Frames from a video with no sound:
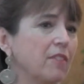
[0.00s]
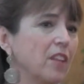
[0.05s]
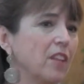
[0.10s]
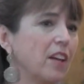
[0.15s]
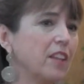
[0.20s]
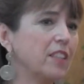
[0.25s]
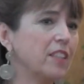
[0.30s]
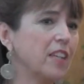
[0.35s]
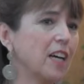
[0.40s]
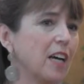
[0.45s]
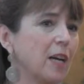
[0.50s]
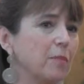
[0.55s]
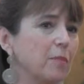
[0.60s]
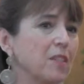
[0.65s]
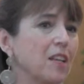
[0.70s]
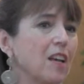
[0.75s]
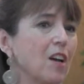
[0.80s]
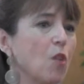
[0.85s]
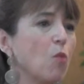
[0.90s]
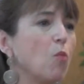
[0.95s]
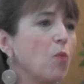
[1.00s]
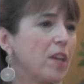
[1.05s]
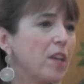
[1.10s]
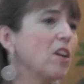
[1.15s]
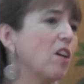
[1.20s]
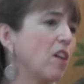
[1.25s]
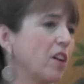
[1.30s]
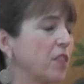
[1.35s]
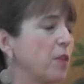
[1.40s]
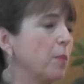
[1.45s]
a lot of times
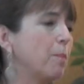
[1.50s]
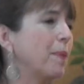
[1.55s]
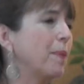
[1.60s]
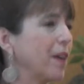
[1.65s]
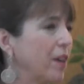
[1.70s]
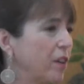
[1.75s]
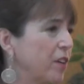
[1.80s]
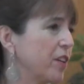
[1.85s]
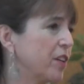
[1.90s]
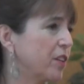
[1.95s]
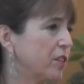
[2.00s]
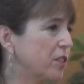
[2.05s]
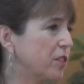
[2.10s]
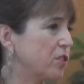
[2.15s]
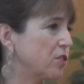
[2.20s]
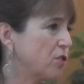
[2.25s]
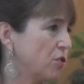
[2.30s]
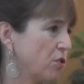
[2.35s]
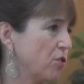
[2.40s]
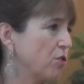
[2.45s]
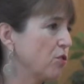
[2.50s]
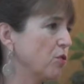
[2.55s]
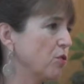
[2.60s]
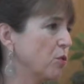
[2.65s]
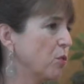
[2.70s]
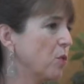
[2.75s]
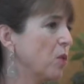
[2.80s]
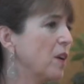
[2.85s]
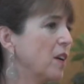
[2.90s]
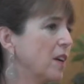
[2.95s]
we are the barriers
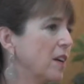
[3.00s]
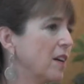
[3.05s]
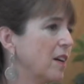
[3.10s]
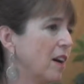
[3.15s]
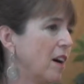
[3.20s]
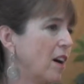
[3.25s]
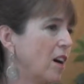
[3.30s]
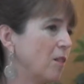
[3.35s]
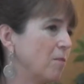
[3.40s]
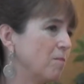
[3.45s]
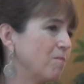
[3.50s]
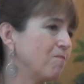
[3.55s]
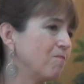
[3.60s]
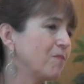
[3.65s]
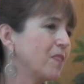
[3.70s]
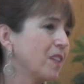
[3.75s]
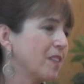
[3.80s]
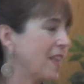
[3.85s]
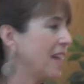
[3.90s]
to um,